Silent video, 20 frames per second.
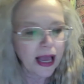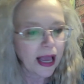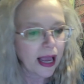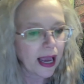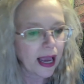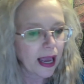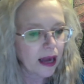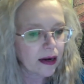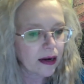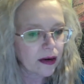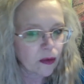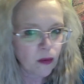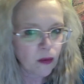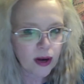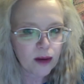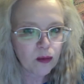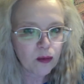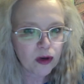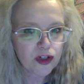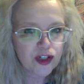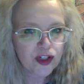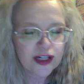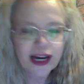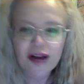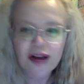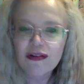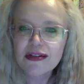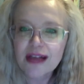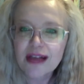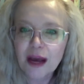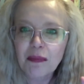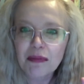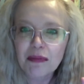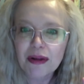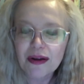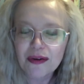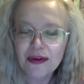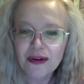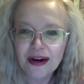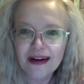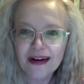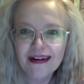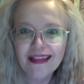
And the one I'm watching now is Upload.